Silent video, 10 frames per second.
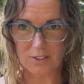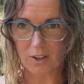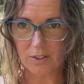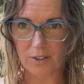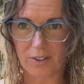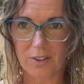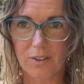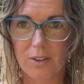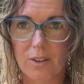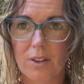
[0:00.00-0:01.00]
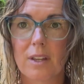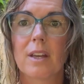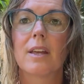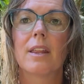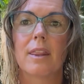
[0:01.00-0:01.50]
on earth,
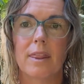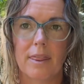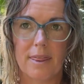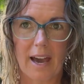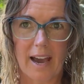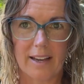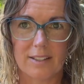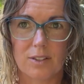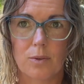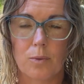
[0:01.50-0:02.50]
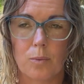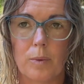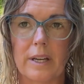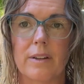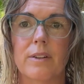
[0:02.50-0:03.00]
that
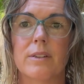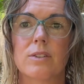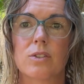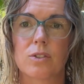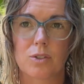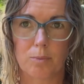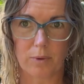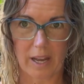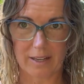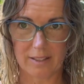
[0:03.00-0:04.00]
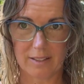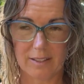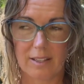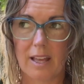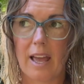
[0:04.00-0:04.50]
will spread
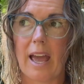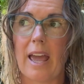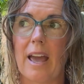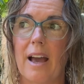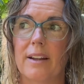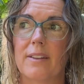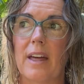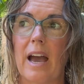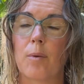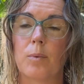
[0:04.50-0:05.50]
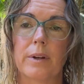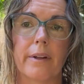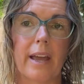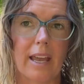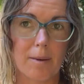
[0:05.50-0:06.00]
and that
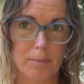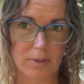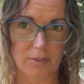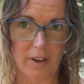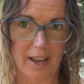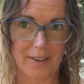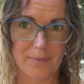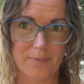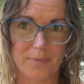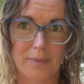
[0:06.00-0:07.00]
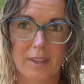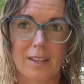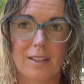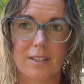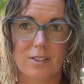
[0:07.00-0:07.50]
will amplify.
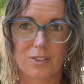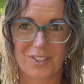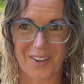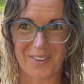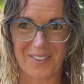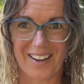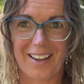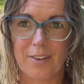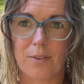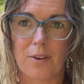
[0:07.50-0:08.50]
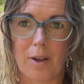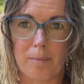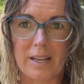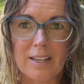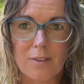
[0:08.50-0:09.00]
So I know there are
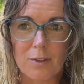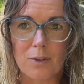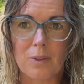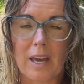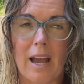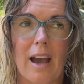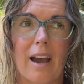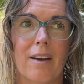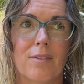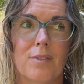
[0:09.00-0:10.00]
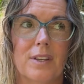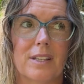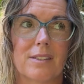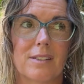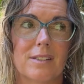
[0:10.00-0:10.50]
many of you that have
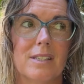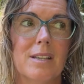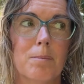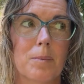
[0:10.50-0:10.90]
this deep